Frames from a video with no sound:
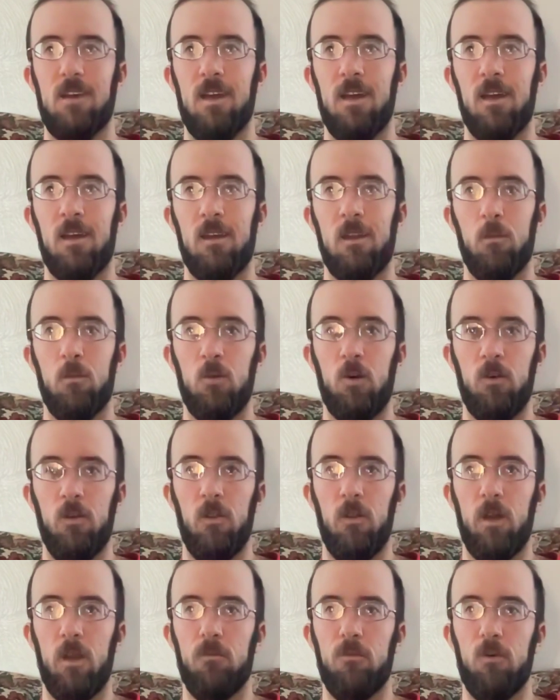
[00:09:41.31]
And I'm really
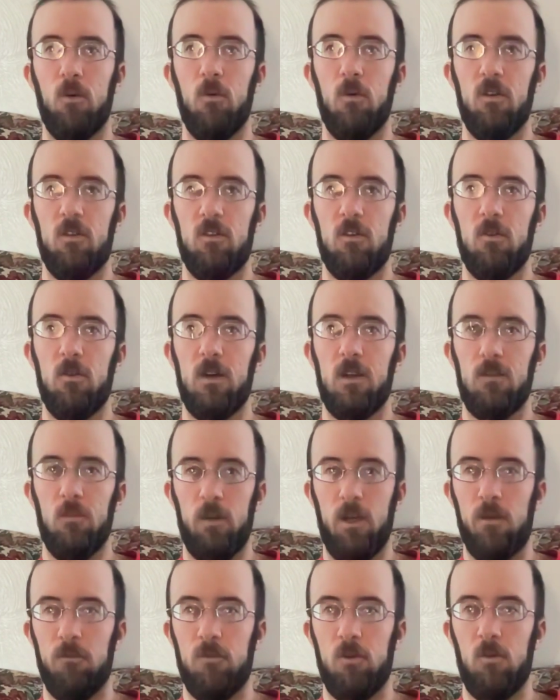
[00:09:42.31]
looking forward to it,
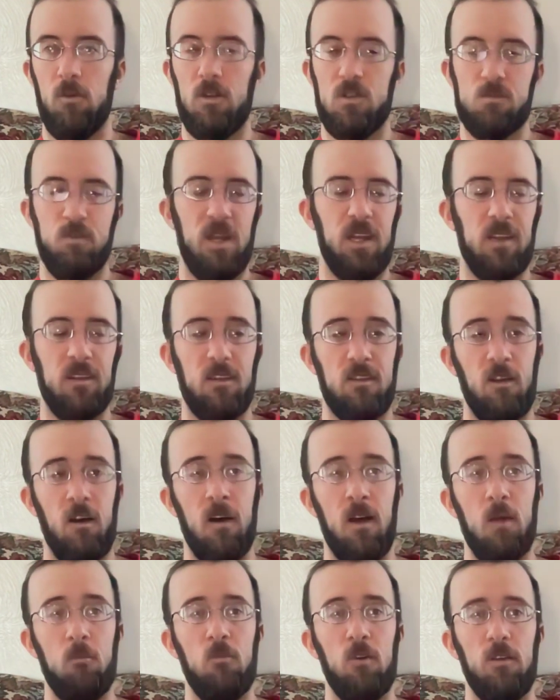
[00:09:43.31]
looking forward to spending the
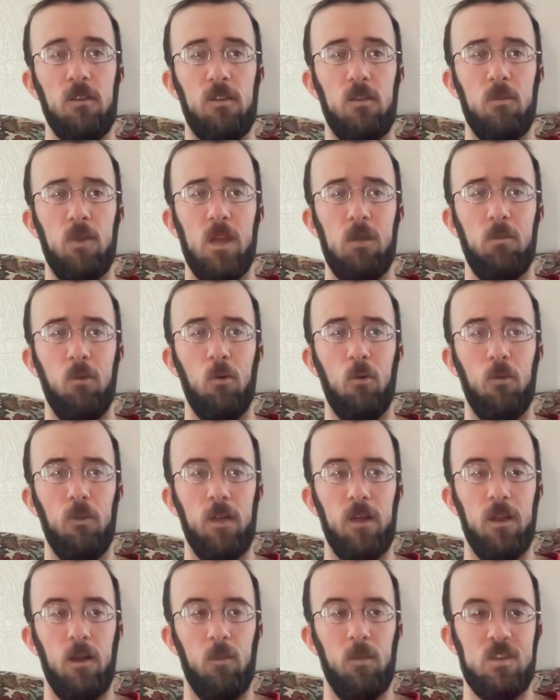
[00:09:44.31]
time with the people
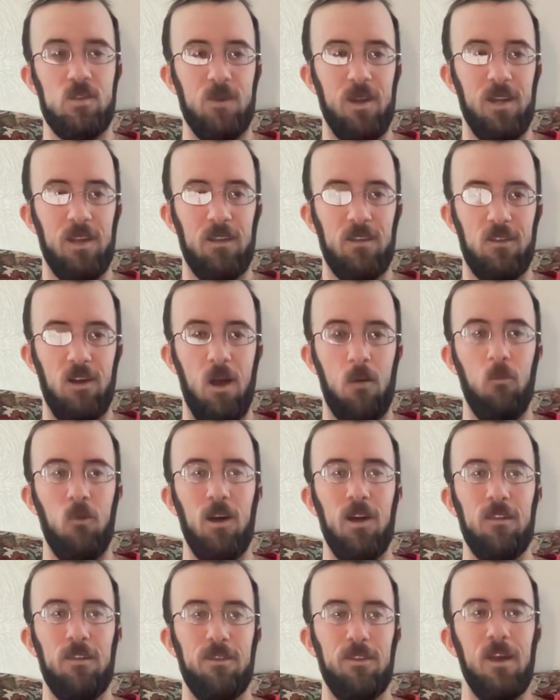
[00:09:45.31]
that I'll be spending the time
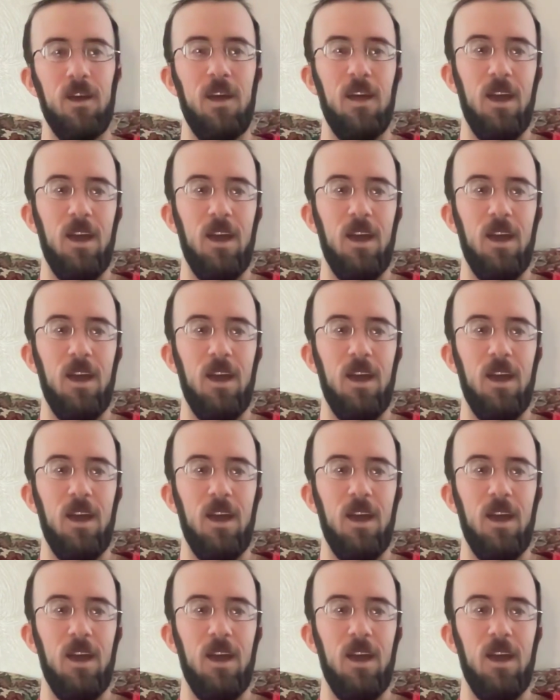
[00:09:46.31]
with.